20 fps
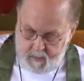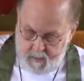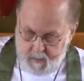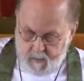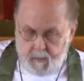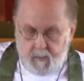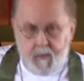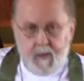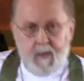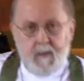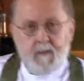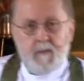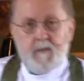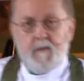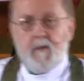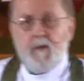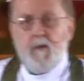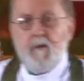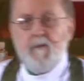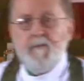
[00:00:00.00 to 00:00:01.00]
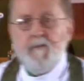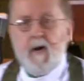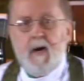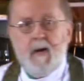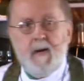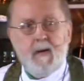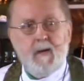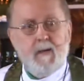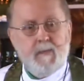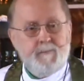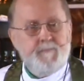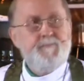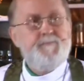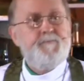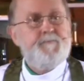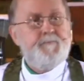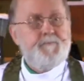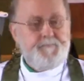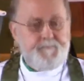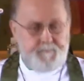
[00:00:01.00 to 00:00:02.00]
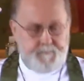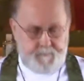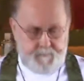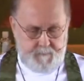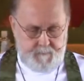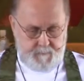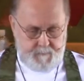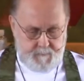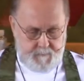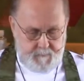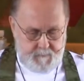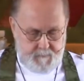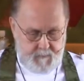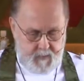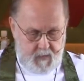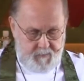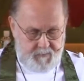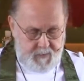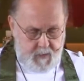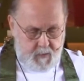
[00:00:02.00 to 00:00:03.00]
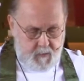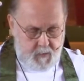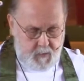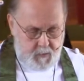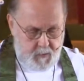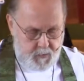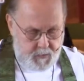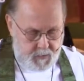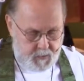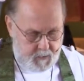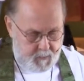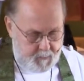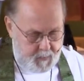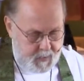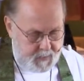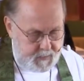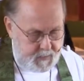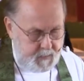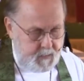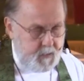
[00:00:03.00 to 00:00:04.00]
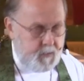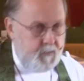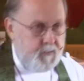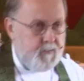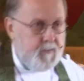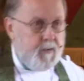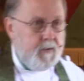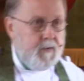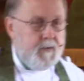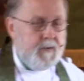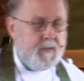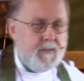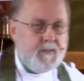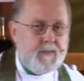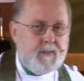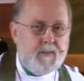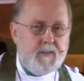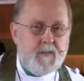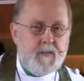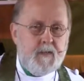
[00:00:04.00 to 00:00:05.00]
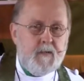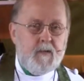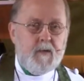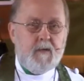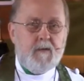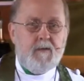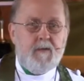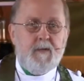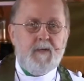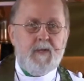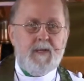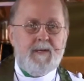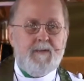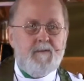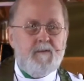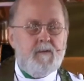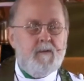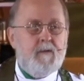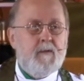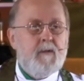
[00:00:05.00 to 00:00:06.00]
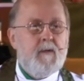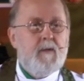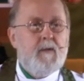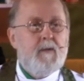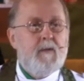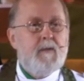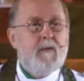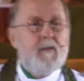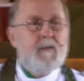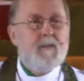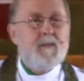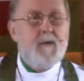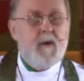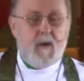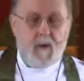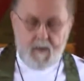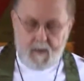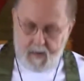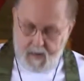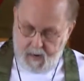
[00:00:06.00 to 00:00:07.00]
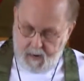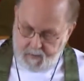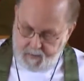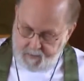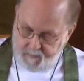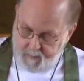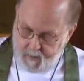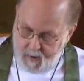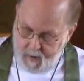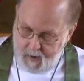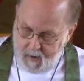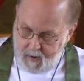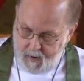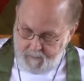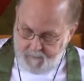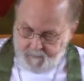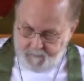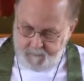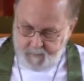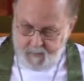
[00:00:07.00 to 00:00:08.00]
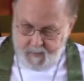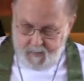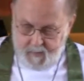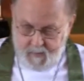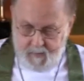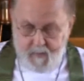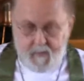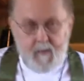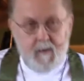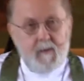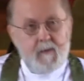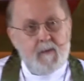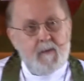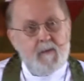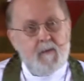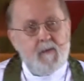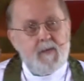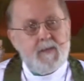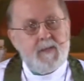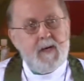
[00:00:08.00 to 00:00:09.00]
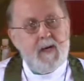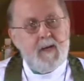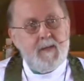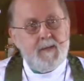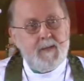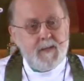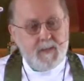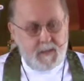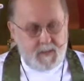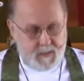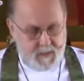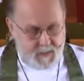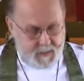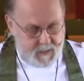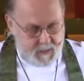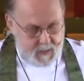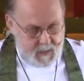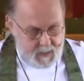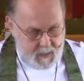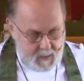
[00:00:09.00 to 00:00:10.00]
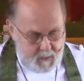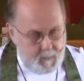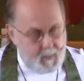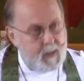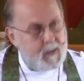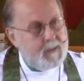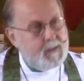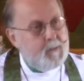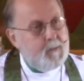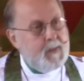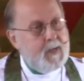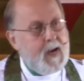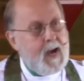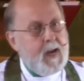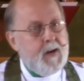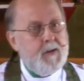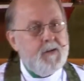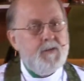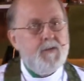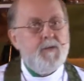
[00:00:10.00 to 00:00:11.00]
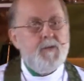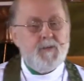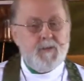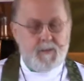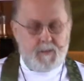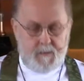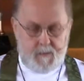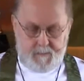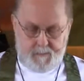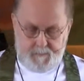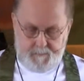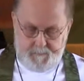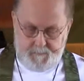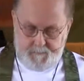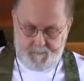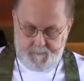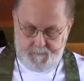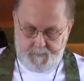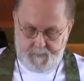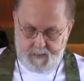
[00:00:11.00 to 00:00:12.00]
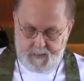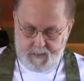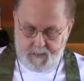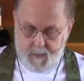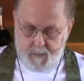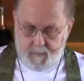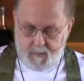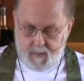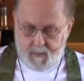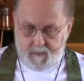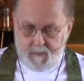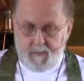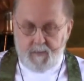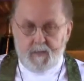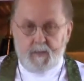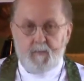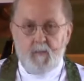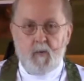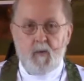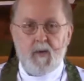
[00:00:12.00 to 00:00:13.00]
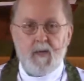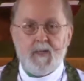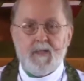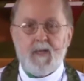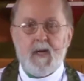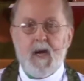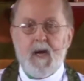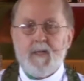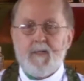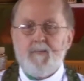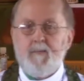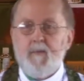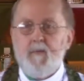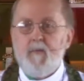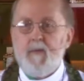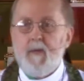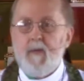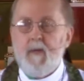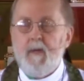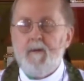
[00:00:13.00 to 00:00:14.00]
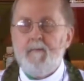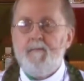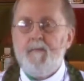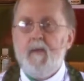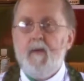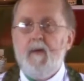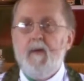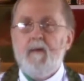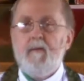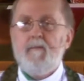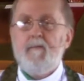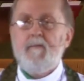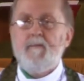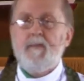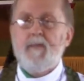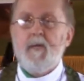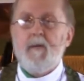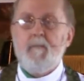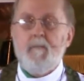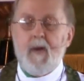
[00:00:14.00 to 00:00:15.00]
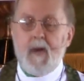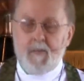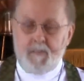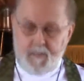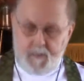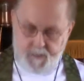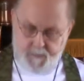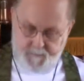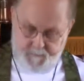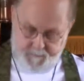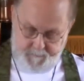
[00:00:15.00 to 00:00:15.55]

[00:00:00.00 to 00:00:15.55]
The late Kurt Vonnegut, a fellow Hoosier best known for his satirical novel Slaughterhouse-Five, once had this to say about the Beatitudes, the subject of this morning's gospel reading from St. Matthew.